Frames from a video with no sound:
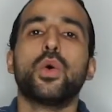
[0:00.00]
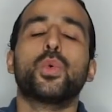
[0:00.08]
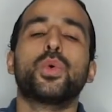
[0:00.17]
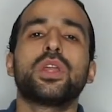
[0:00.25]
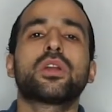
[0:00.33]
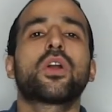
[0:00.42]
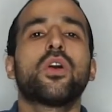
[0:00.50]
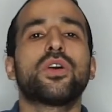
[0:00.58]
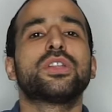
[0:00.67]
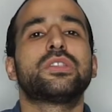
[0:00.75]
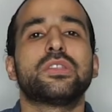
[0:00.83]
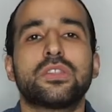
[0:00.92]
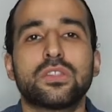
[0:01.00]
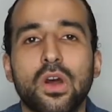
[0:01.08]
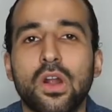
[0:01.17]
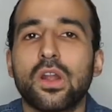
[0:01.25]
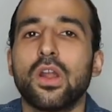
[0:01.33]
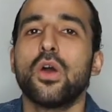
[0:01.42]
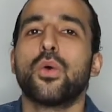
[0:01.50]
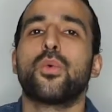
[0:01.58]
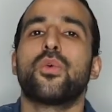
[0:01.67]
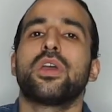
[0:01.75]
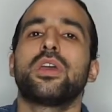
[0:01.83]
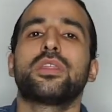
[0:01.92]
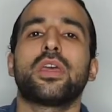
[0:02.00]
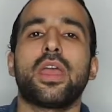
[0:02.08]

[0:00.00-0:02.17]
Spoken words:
We are going to start with